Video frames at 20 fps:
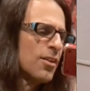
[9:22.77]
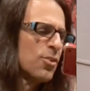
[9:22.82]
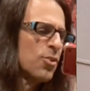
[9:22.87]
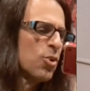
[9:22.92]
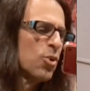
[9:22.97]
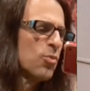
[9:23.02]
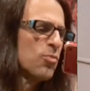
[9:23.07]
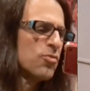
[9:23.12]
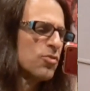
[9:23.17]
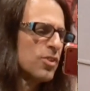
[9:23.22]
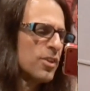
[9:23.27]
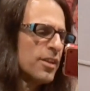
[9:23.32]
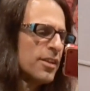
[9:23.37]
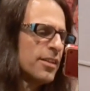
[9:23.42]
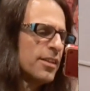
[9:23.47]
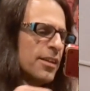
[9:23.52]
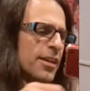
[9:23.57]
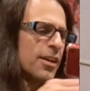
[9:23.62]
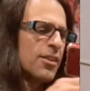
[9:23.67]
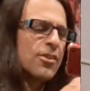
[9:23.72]
hopefully
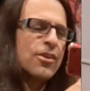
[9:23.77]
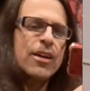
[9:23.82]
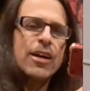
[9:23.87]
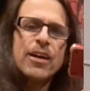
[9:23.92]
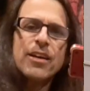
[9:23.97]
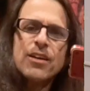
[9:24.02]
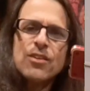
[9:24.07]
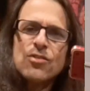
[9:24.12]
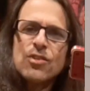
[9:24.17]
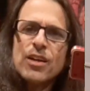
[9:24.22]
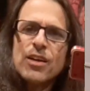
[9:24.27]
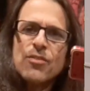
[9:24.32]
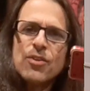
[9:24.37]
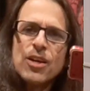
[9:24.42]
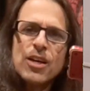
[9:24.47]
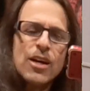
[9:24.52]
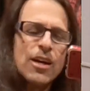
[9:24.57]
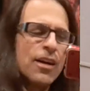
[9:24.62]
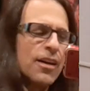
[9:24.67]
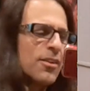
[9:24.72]
the other guy doesn't have a
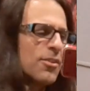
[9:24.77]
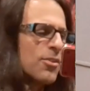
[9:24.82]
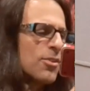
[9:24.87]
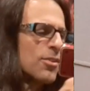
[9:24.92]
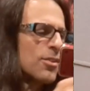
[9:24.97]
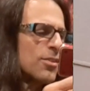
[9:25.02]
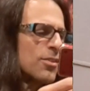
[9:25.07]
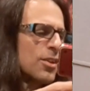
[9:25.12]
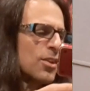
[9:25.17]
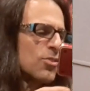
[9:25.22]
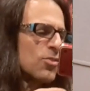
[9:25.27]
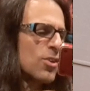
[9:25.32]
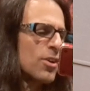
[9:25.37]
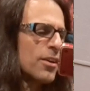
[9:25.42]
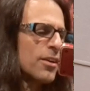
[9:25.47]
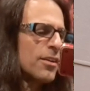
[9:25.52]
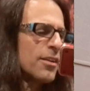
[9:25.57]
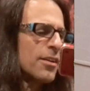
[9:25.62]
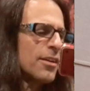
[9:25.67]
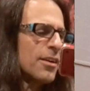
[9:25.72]
gun or things
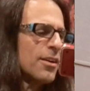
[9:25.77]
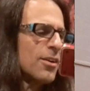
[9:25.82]
aren't going to